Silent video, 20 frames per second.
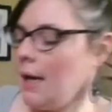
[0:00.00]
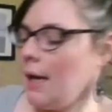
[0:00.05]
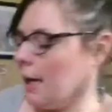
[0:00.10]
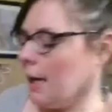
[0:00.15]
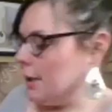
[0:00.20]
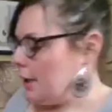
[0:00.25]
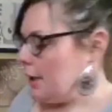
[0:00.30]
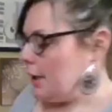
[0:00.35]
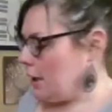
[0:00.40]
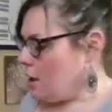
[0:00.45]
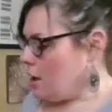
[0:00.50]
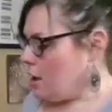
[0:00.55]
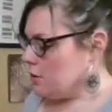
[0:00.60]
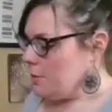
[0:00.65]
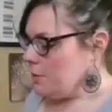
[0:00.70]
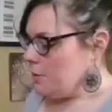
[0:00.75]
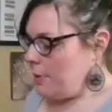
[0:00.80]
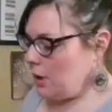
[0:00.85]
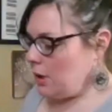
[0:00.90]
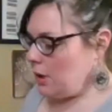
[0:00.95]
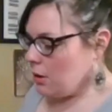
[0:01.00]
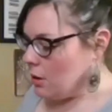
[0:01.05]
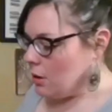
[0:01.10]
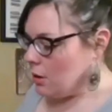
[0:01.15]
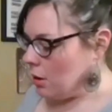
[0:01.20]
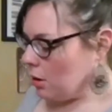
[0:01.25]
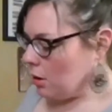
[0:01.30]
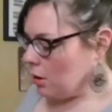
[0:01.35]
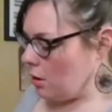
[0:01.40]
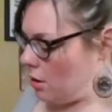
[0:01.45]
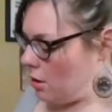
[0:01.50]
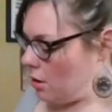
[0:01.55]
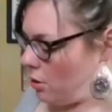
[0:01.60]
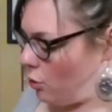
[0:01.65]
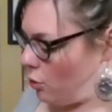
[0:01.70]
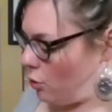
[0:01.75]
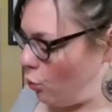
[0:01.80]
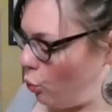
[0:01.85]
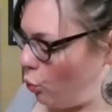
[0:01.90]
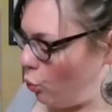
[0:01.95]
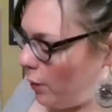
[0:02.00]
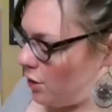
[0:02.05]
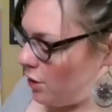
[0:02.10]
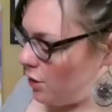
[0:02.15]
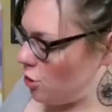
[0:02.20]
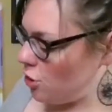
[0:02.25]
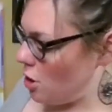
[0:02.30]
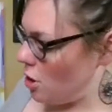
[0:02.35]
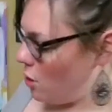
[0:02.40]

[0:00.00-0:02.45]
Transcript: And now, depending on which